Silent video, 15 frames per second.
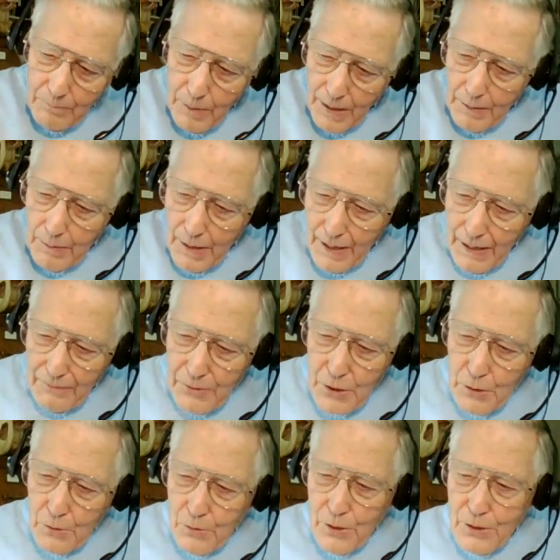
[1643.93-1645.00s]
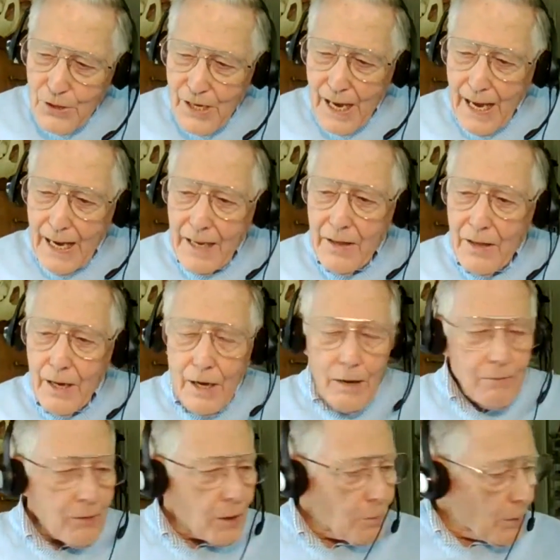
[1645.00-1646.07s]
I have to just add there,
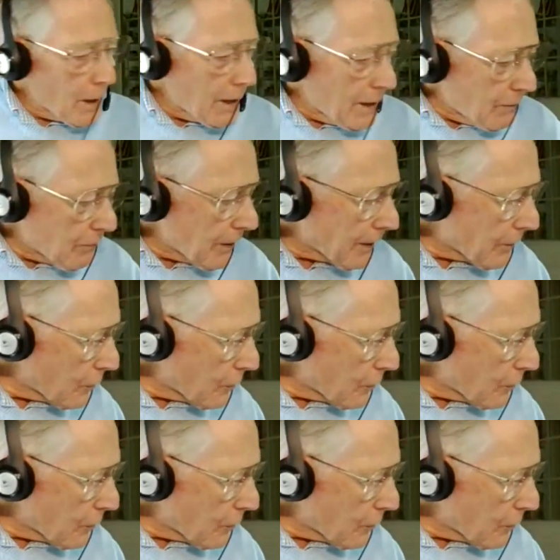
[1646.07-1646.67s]
if I may, if I can